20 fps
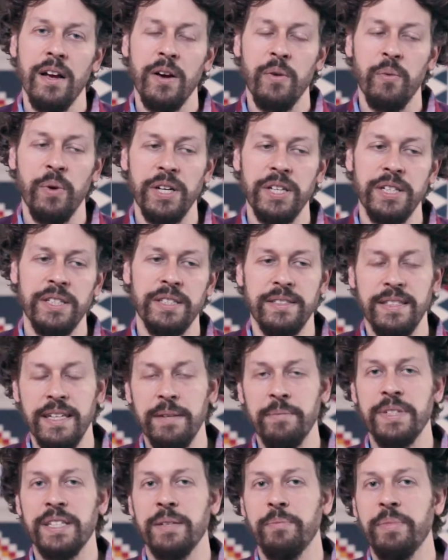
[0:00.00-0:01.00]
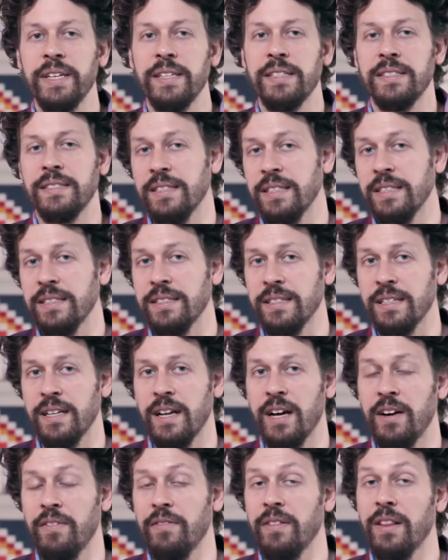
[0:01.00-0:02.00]
which seems to be a season
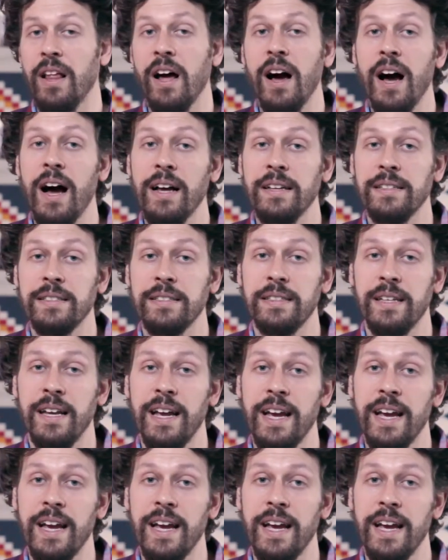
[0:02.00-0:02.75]
of loss.